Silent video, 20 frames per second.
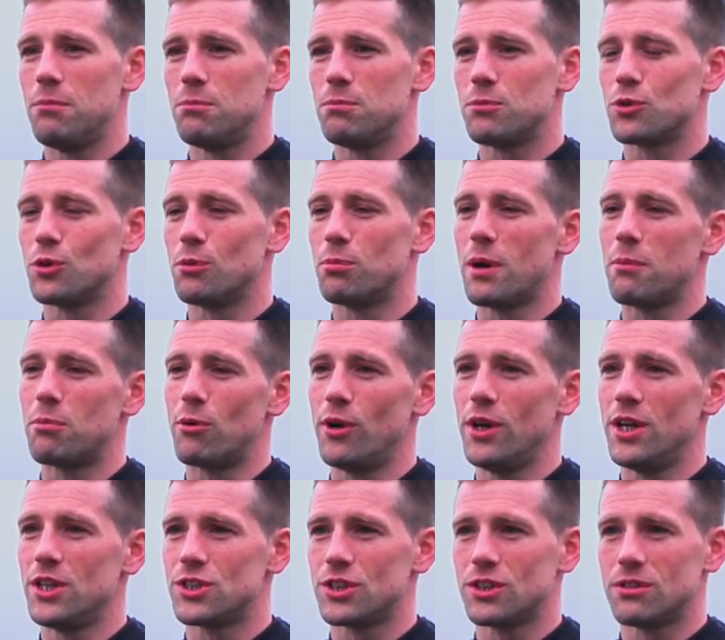So
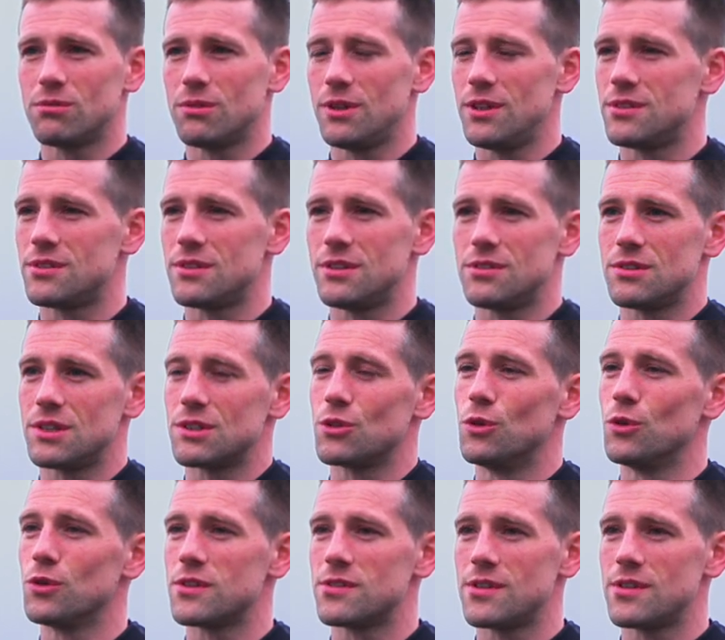preparation is going